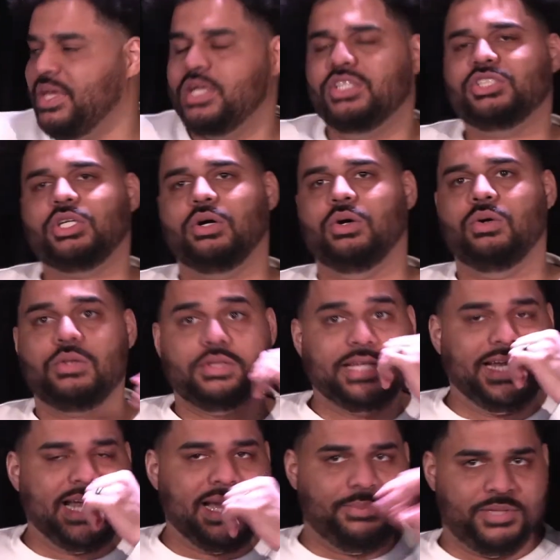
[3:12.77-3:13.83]
So
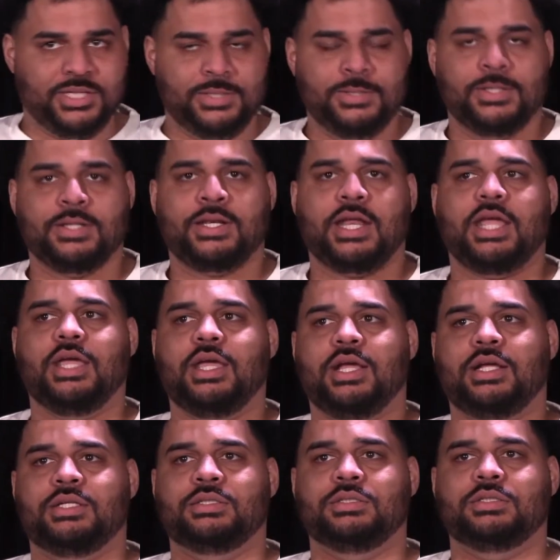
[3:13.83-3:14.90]
that happened,
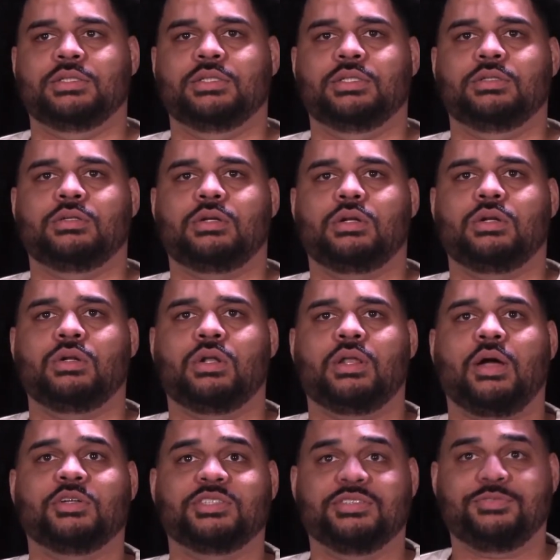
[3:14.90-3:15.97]
and
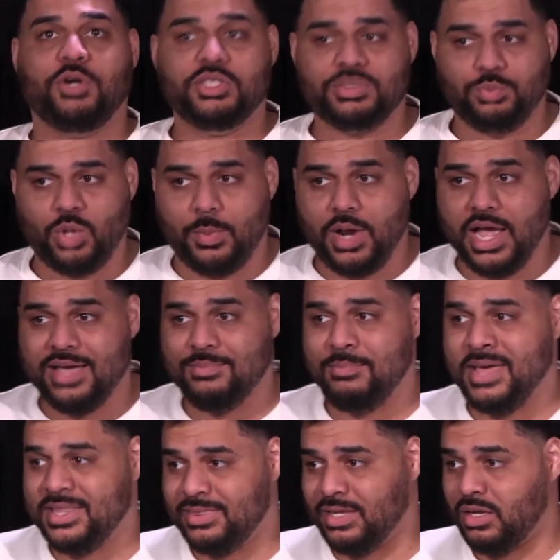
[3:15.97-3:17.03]
that was the first deployment I had
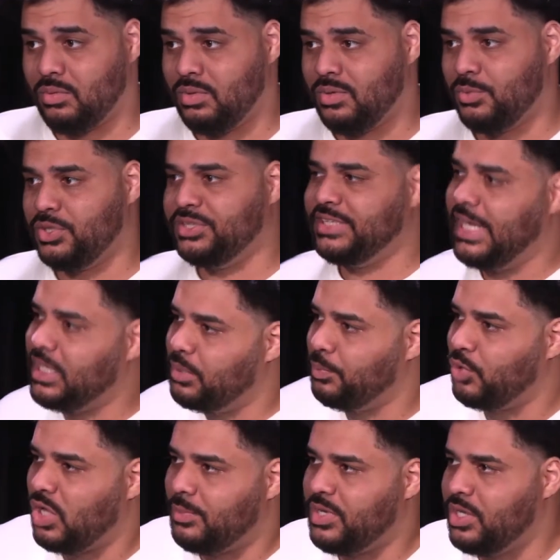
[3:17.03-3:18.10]
met them. Well, the second
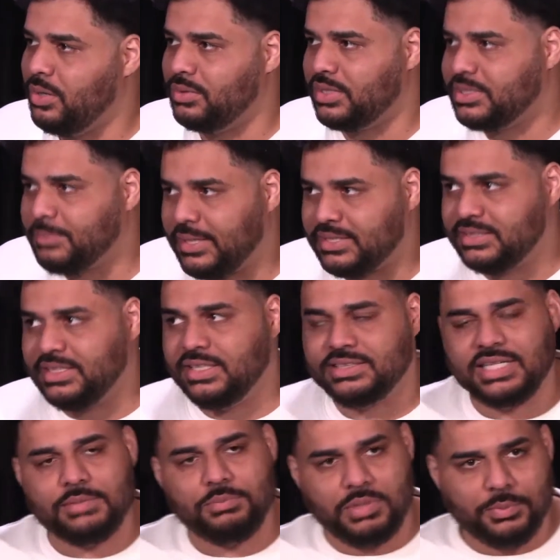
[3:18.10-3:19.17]
deployment, you don't expect to see the
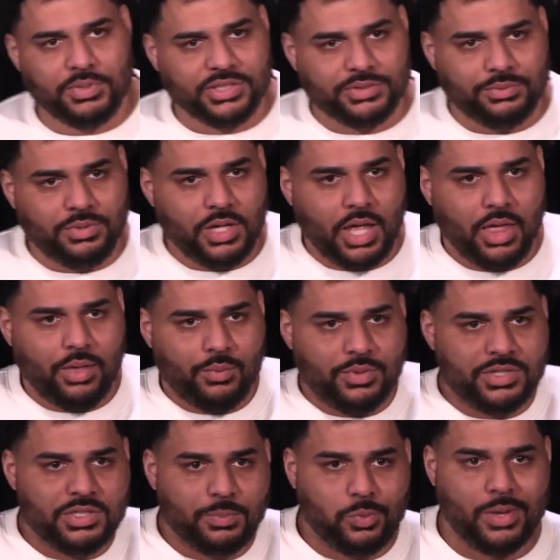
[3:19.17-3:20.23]
same people that you were
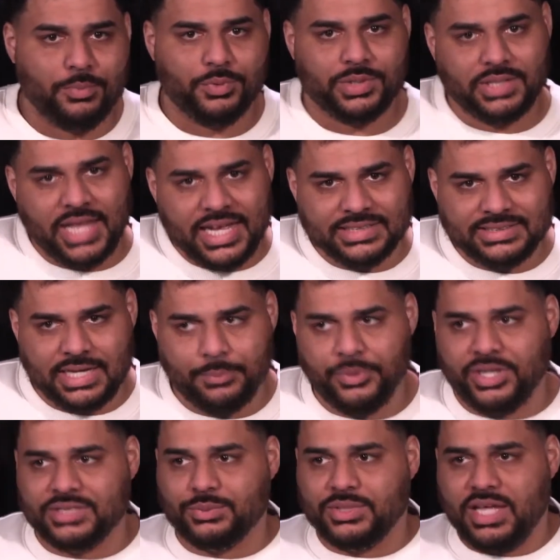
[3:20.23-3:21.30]
in the deployment with last time
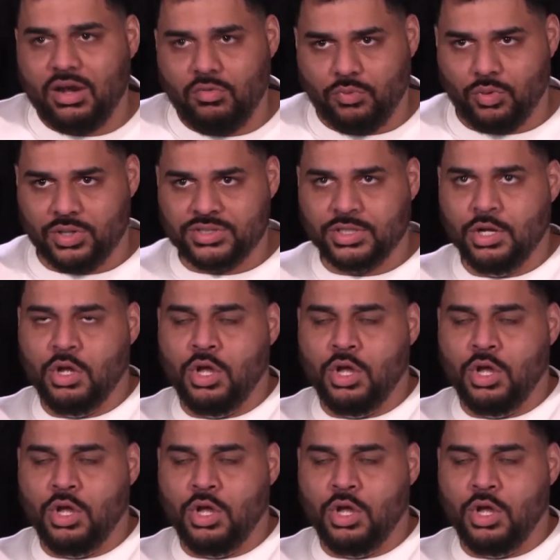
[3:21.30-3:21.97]
because with the Air Force,